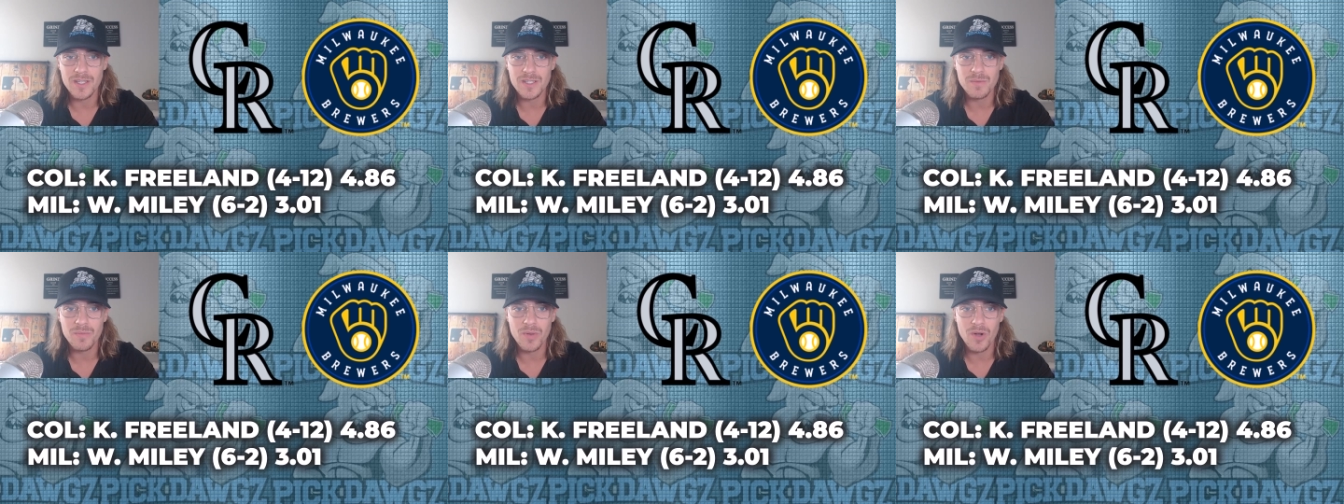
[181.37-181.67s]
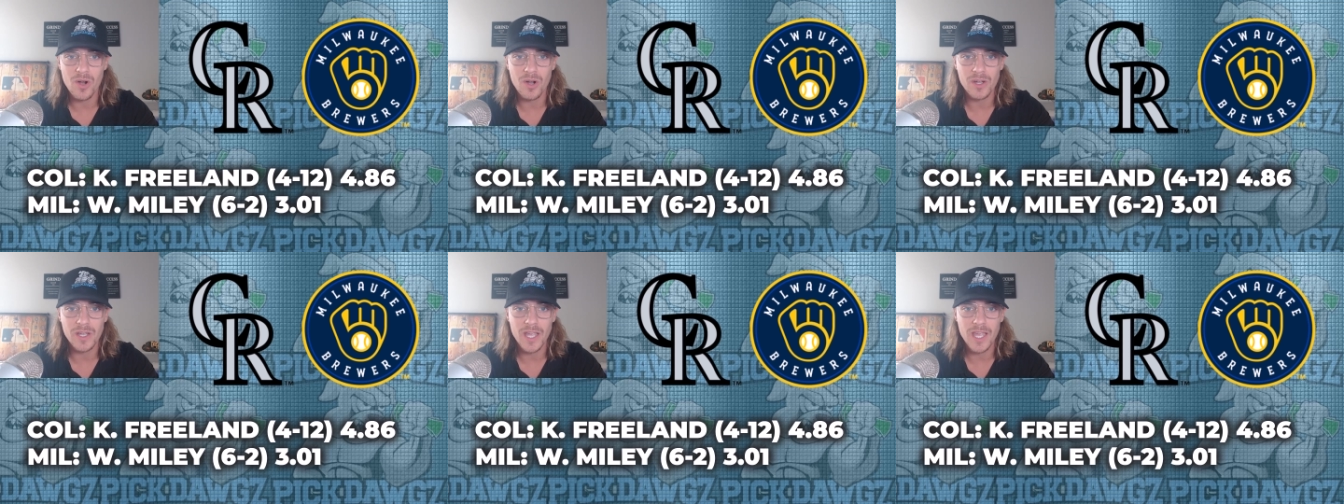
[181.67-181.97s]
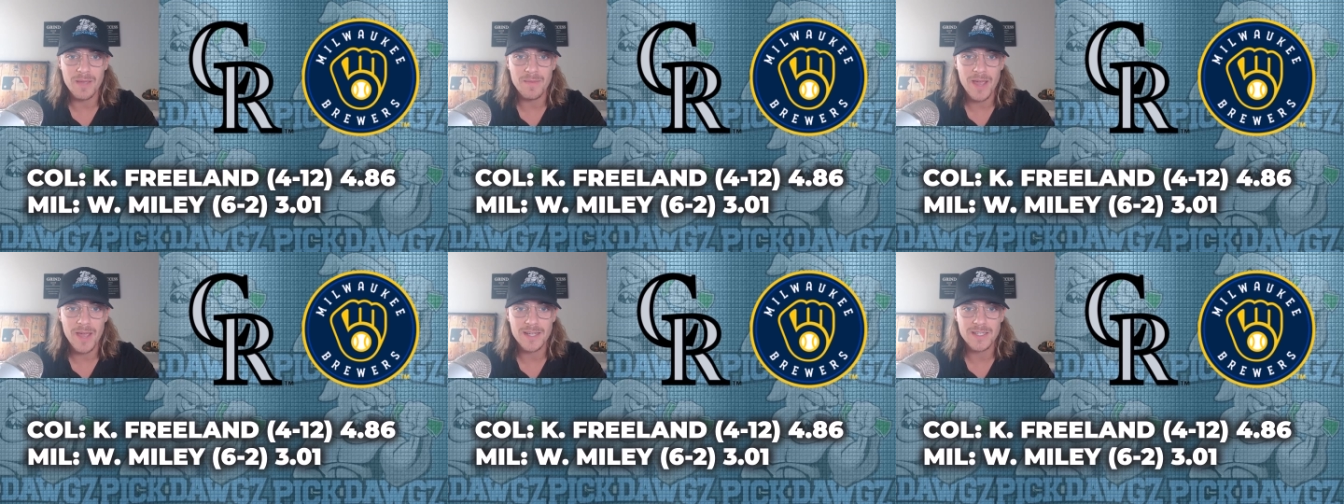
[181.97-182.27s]
ball
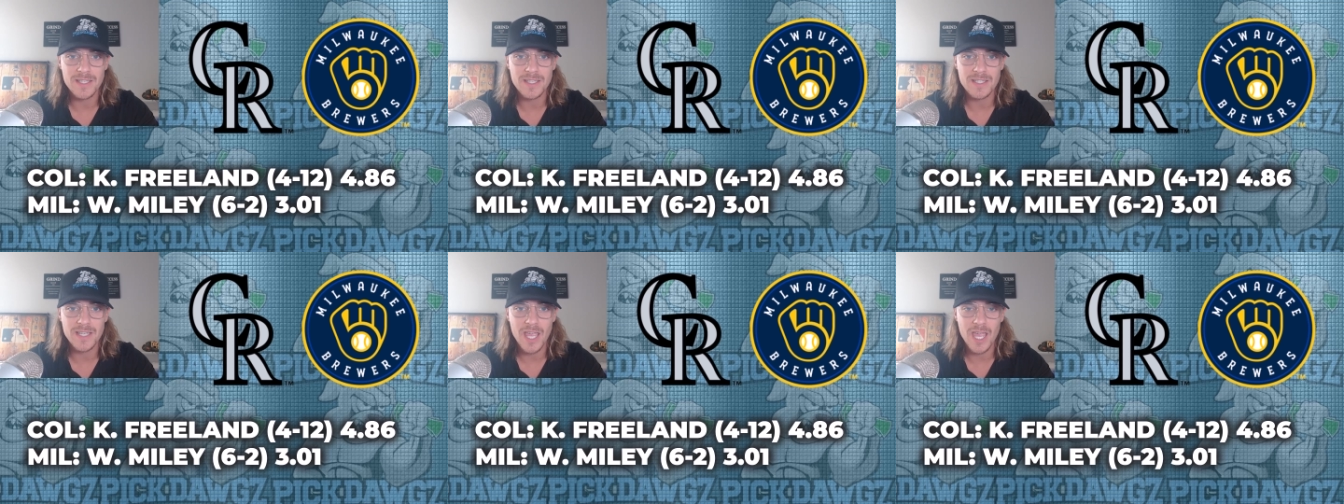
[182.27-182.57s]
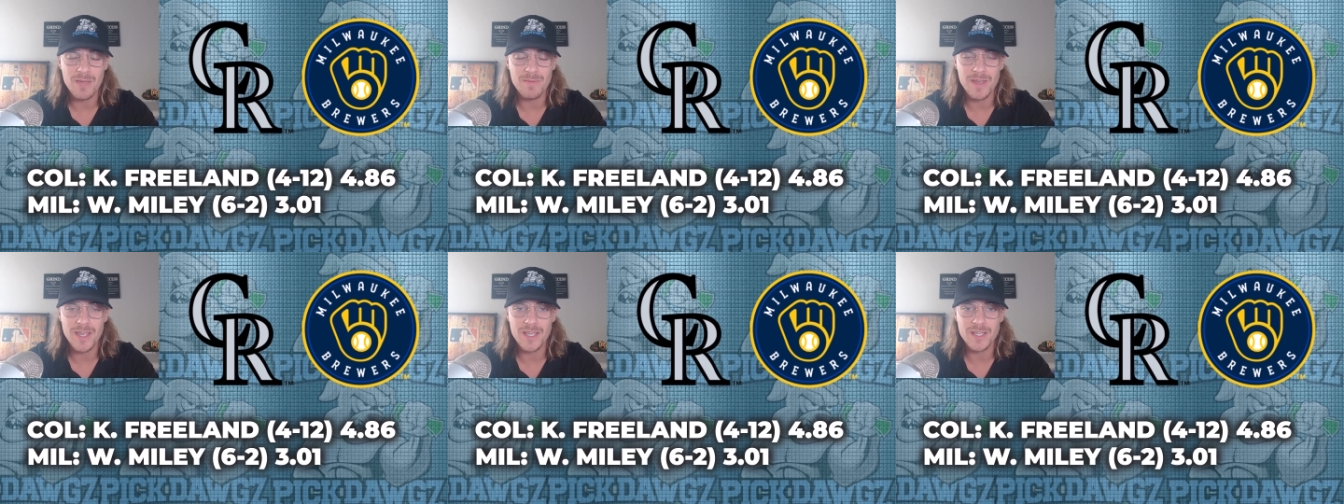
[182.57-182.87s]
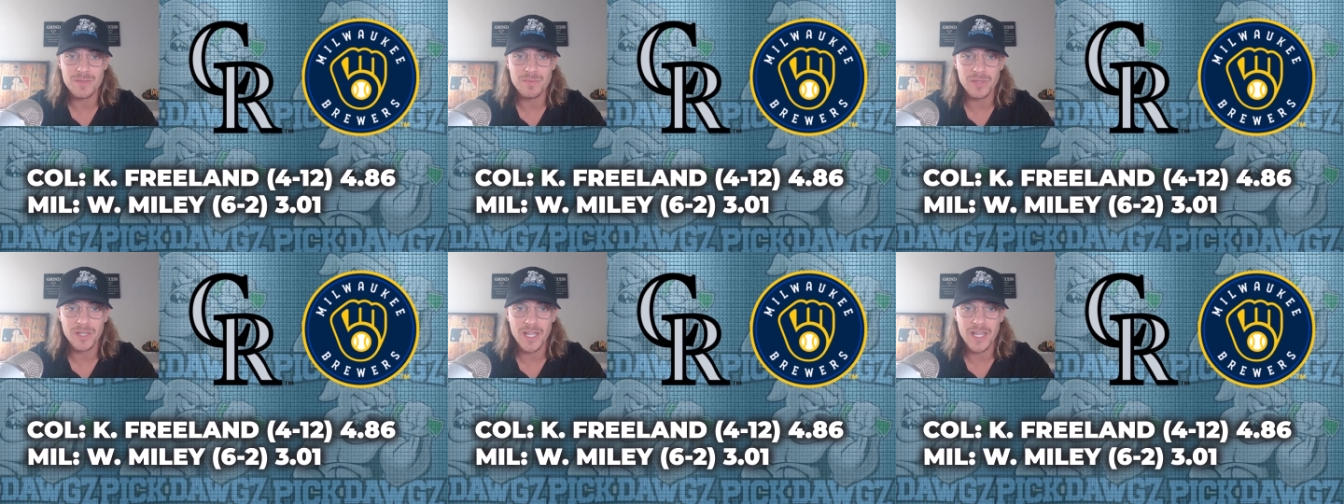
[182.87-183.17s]
game, as this game
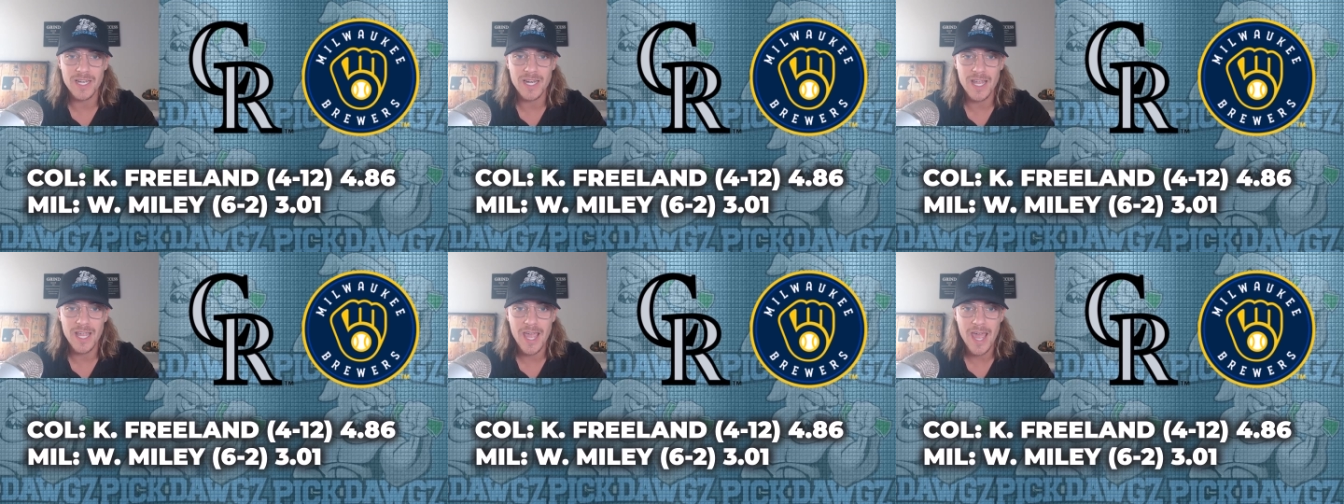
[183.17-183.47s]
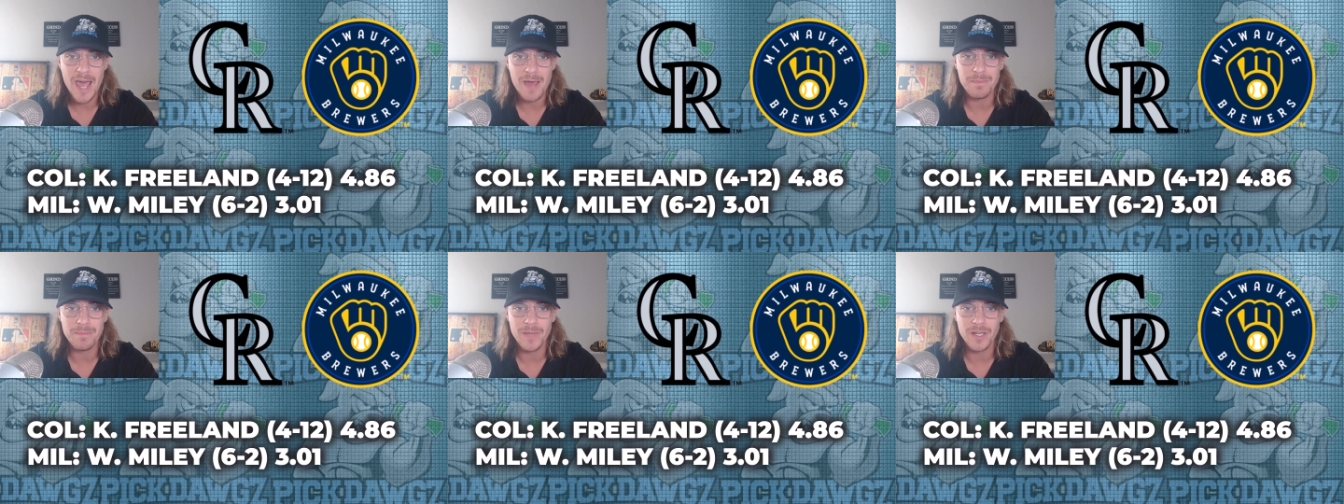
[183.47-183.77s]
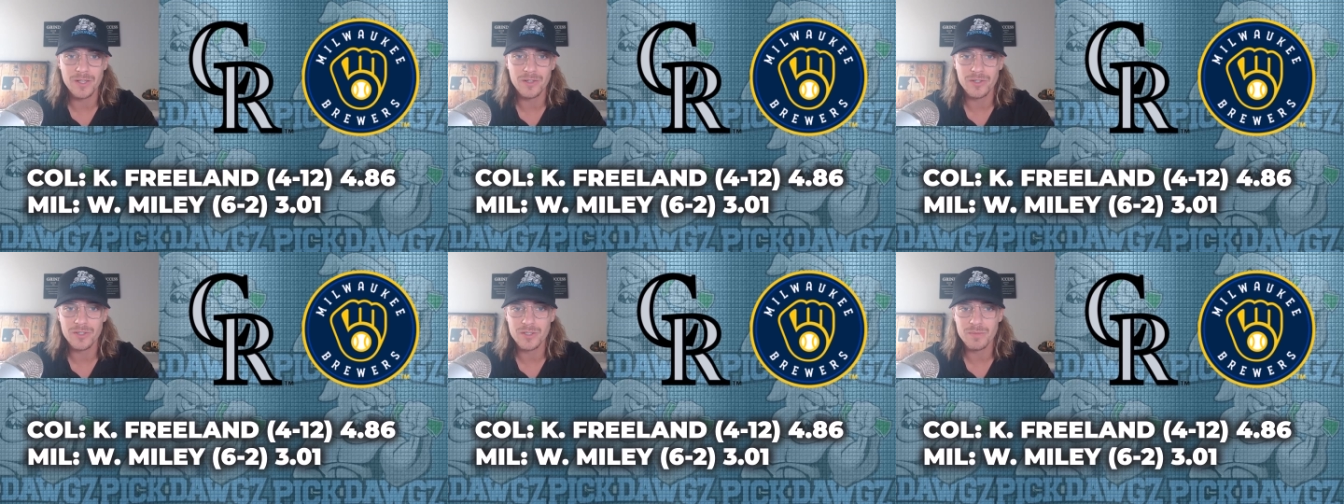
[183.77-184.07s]
is played at
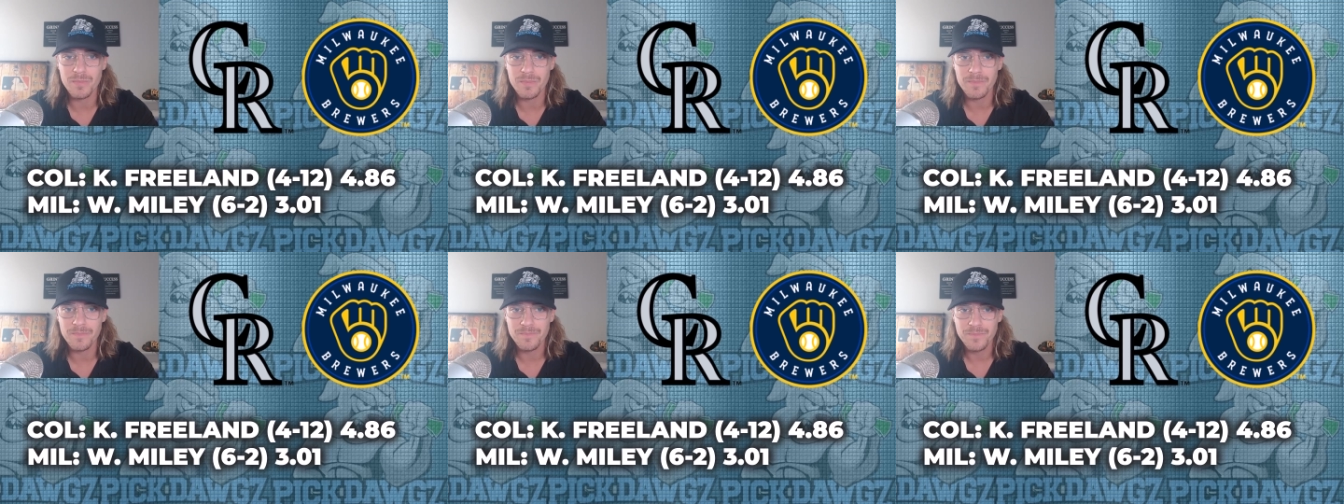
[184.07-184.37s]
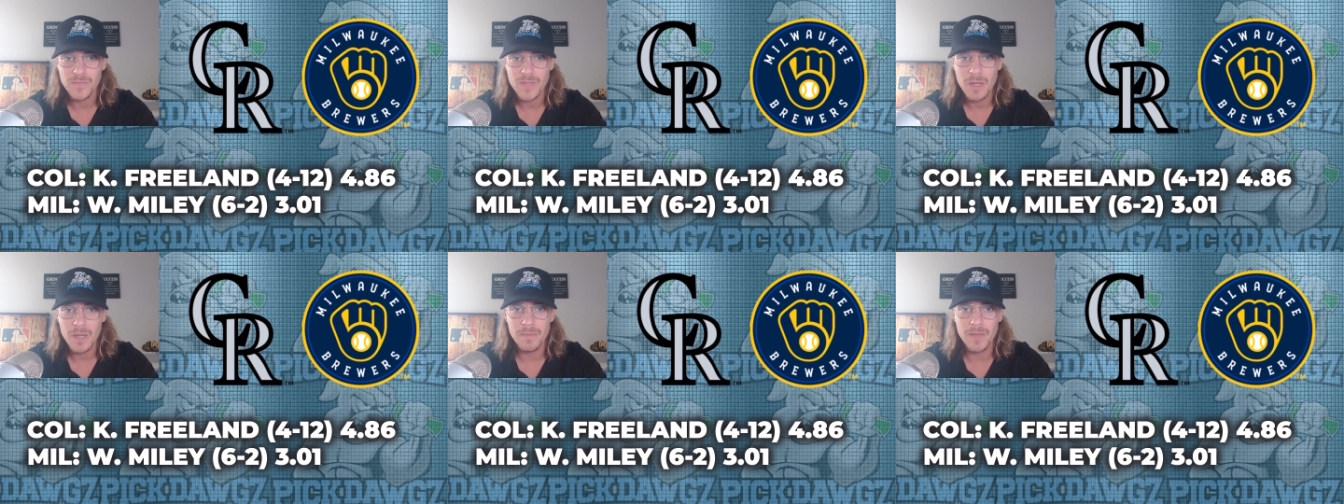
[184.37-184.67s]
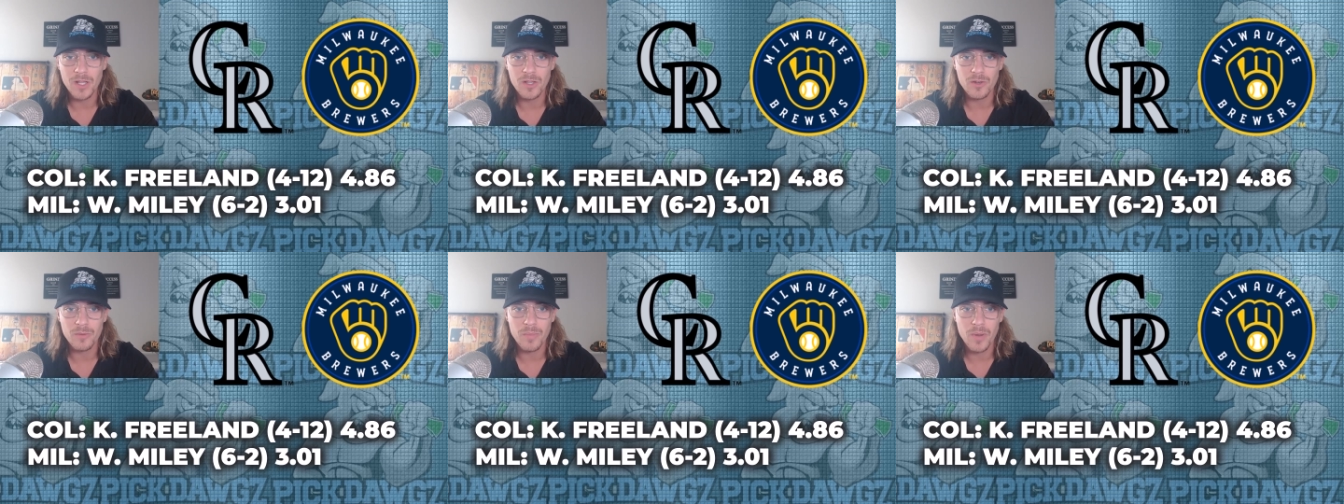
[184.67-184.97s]
Miller's
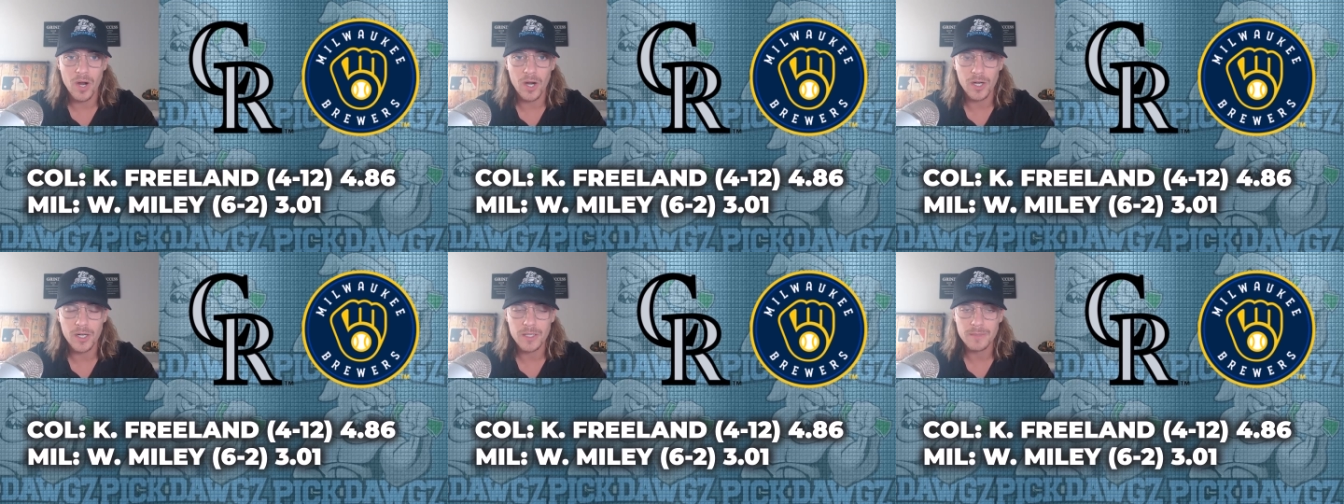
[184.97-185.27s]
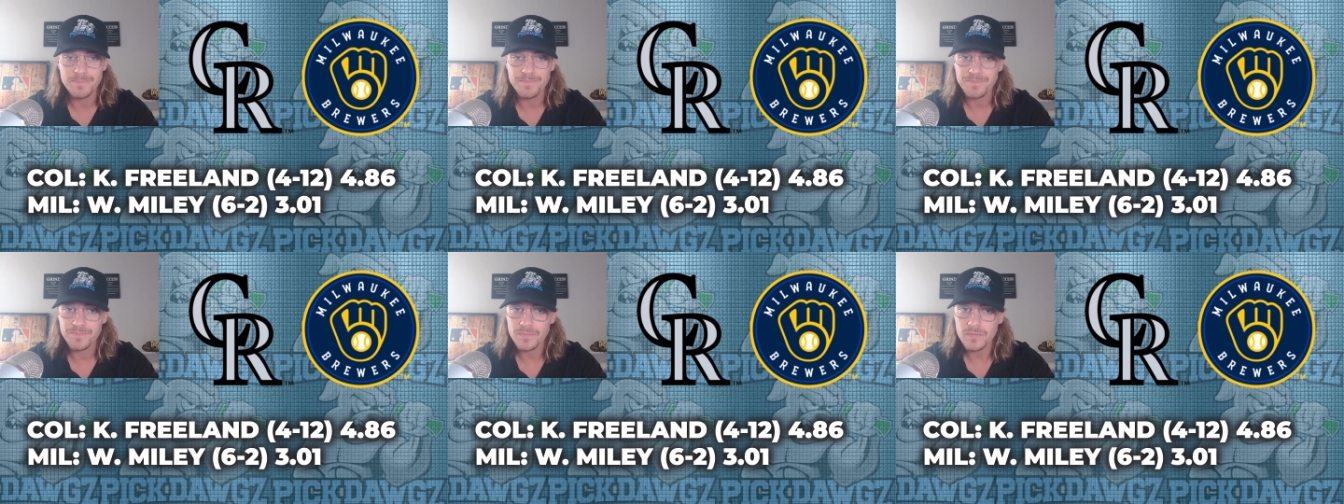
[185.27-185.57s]
Miller Park.